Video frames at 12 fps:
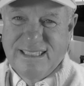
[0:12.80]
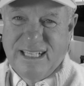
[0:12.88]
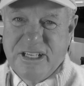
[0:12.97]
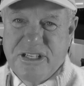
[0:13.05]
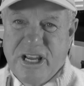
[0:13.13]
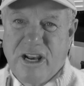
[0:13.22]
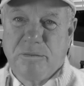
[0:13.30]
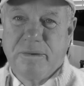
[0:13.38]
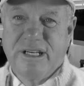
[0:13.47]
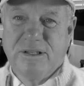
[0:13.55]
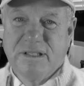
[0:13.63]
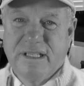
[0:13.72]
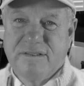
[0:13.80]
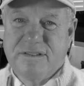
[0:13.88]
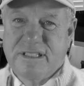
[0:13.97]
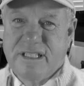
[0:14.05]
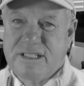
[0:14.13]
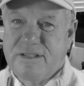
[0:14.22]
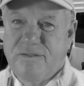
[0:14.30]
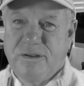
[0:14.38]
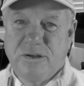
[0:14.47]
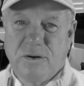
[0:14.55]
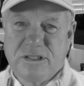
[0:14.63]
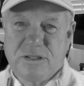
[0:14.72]
A gentleman who lives just a few
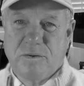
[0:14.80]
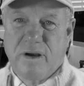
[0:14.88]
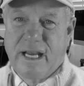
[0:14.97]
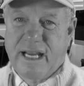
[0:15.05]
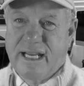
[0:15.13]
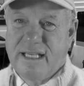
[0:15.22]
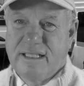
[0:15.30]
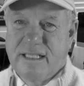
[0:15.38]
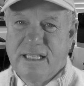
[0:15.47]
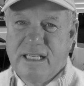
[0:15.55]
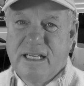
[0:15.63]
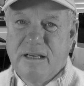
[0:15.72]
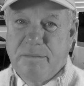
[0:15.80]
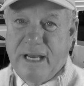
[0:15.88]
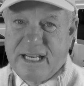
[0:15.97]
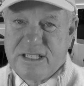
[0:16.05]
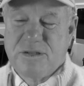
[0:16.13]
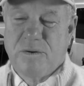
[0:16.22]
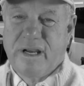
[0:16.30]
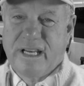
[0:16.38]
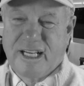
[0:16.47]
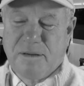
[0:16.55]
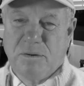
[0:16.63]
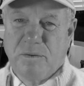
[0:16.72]
doors away passed away a
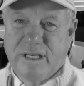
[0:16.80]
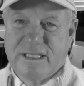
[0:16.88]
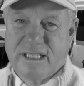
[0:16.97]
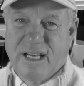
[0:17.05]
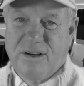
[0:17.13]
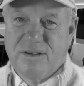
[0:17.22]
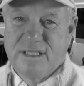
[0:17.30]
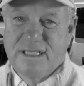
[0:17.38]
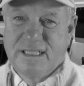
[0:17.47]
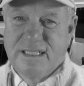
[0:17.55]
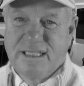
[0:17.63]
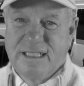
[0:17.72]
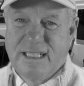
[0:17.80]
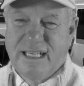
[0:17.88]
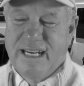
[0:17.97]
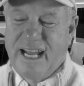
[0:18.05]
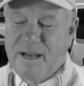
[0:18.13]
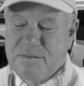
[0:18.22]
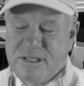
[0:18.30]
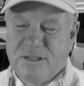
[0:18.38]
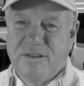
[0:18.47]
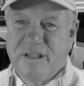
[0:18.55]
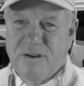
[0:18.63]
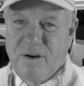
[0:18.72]
couple weeks ago. An
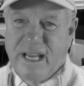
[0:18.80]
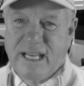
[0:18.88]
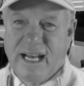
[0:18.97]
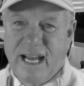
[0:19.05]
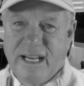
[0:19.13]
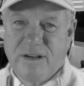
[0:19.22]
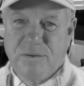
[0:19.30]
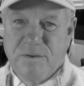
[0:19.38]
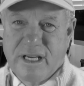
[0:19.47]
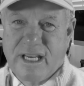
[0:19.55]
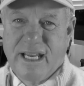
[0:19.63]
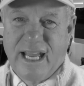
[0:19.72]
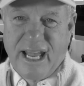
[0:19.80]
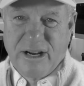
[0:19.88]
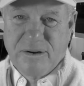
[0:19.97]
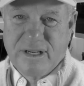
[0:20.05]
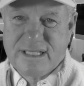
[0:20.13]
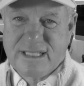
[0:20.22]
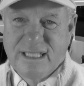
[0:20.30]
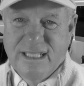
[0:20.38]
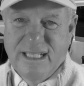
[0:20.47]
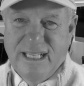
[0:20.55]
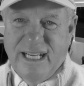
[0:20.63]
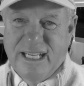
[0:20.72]
absolutely great guy, Rick Engris.
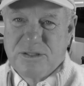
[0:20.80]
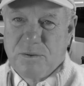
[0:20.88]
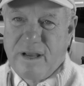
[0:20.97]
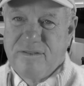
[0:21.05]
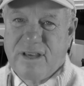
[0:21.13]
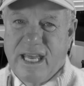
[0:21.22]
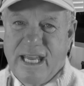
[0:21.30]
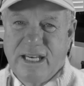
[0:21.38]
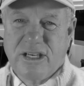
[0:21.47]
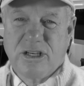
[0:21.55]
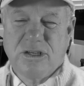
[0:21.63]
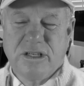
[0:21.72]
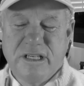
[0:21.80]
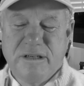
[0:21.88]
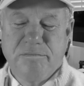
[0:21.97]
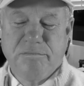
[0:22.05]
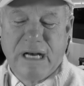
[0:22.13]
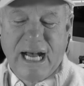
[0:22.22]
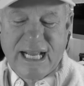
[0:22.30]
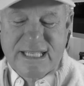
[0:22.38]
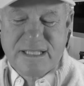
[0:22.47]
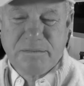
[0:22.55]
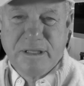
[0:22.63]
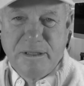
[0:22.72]
His wife Kate couldn't
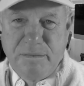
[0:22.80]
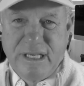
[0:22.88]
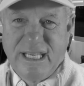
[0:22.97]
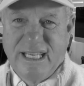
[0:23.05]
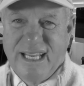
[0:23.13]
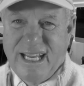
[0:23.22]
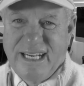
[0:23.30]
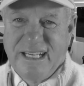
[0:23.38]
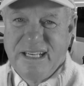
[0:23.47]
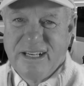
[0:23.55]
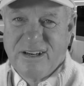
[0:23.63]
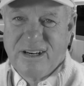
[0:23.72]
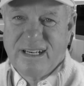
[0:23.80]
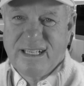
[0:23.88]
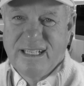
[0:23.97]
possibly be any dearer.